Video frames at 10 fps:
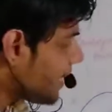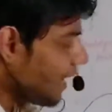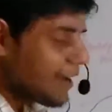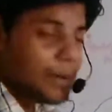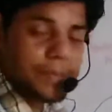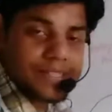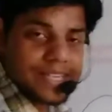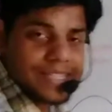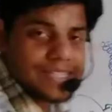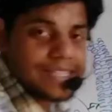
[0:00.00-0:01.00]
they are
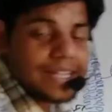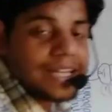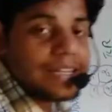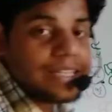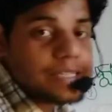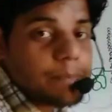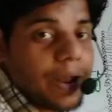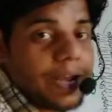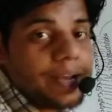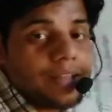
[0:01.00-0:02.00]
representing this
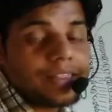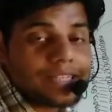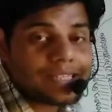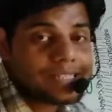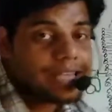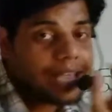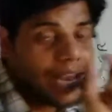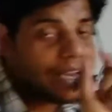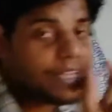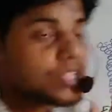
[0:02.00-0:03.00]
this
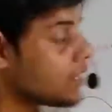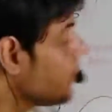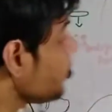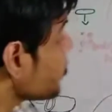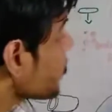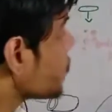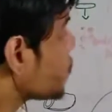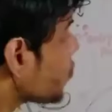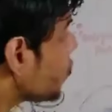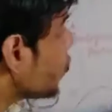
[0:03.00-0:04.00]
antigen,
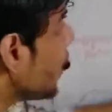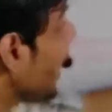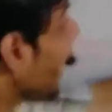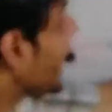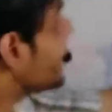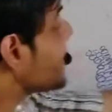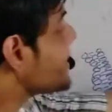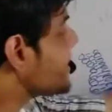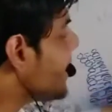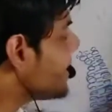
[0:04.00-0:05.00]
so the
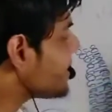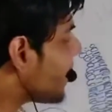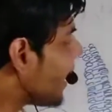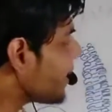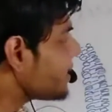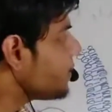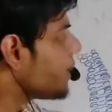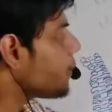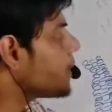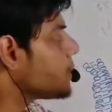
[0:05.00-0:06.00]
cells are
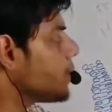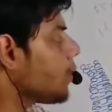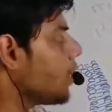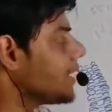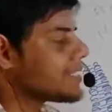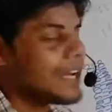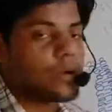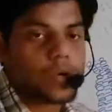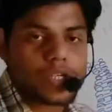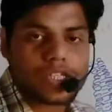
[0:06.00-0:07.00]
activated, which we call that
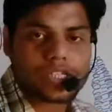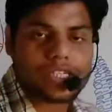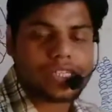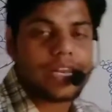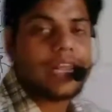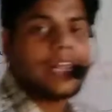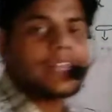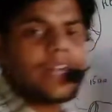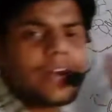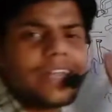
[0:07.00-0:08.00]
cytotoxic T cell.
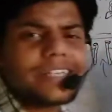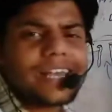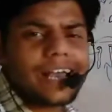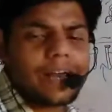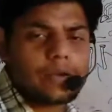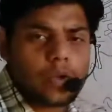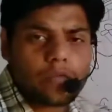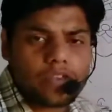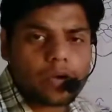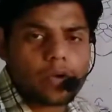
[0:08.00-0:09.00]
They release a kind
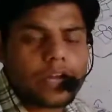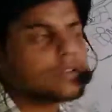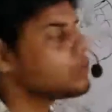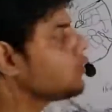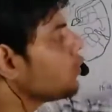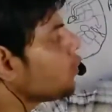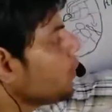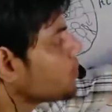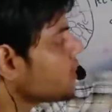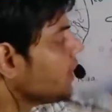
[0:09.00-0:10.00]
of cytokine due to
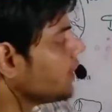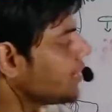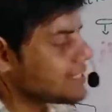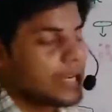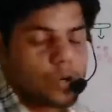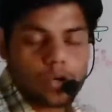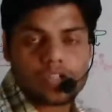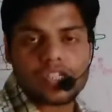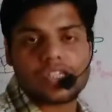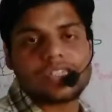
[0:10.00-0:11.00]
which the
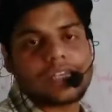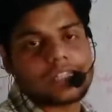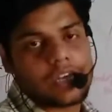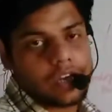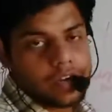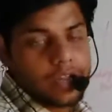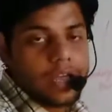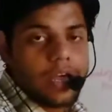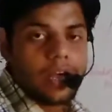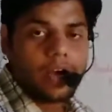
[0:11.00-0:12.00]
cytotoxic T cells are
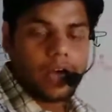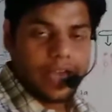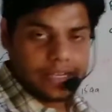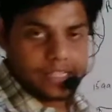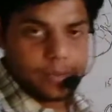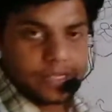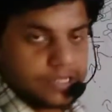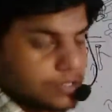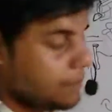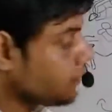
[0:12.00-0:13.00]

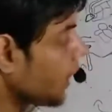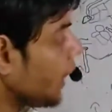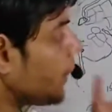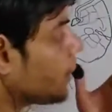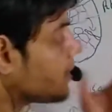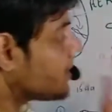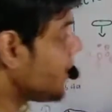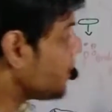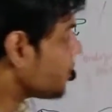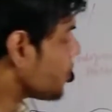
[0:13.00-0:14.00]
activated. Now this
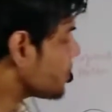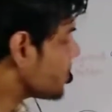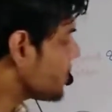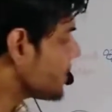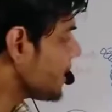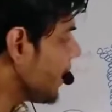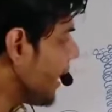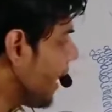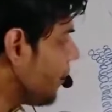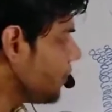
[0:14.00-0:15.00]
cytotoxic T cell
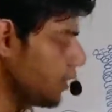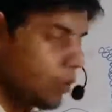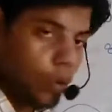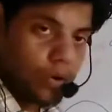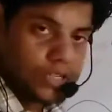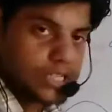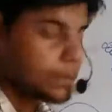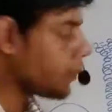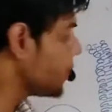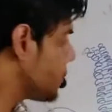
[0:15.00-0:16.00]
have their own
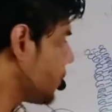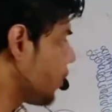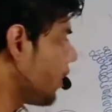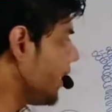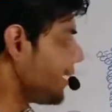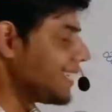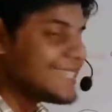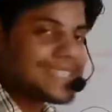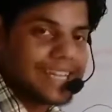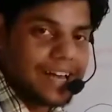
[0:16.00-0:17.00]
receptor which we call that
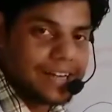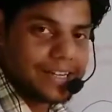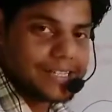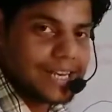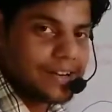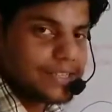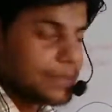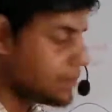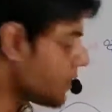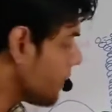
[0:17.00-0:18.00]
TCR, T cell
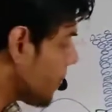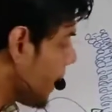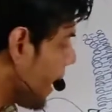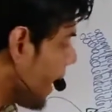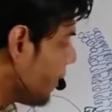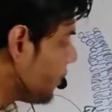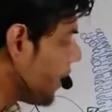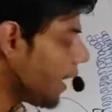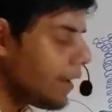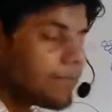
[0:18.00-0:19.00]
receptor, and we
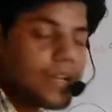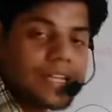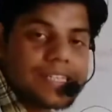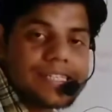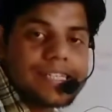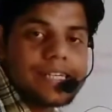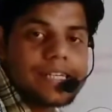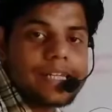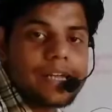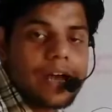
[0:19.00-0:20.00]
have
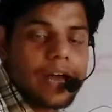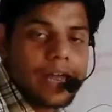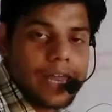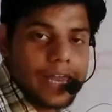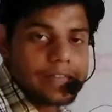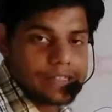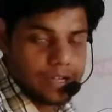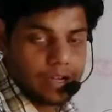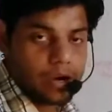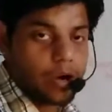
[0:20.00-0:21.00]

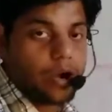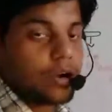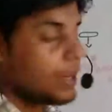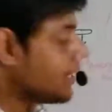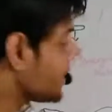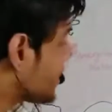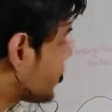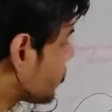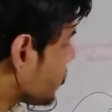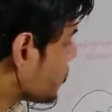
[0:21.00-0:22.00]
CD8R or
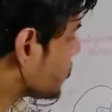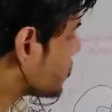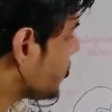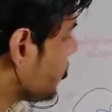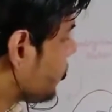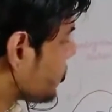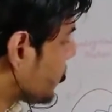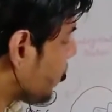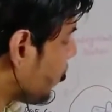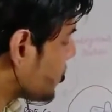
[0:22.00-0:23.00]
cytotoxic T
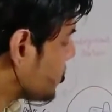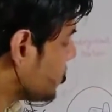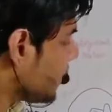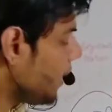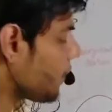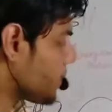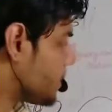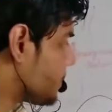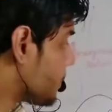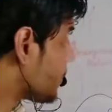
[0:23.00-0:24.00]
lymphocyte or CD8
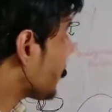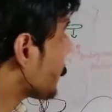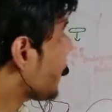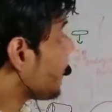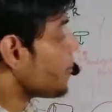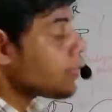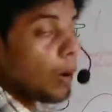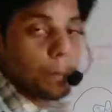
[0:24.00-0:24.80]
receptor. Now